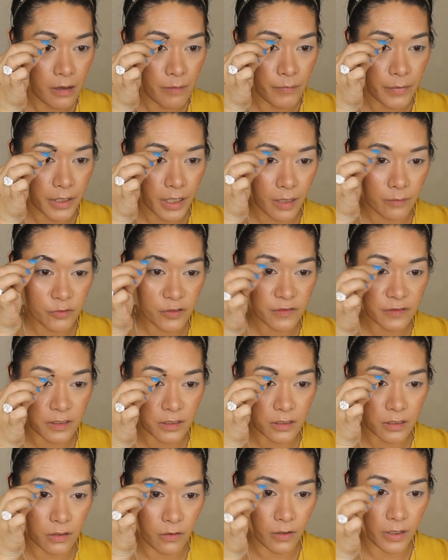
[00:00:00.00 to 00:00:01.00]
but I'm just
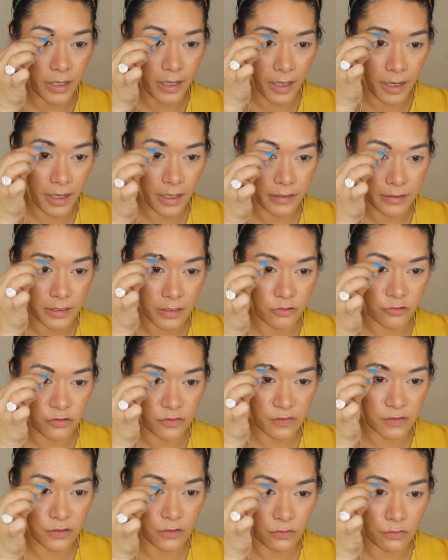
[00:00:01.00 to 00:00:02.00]
gonna go ahead and
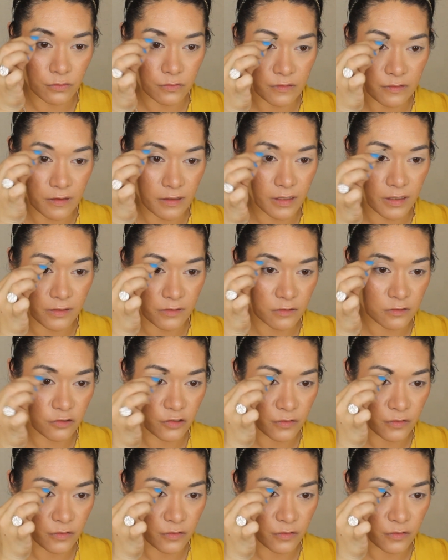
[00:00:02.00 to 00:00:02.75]
just use this,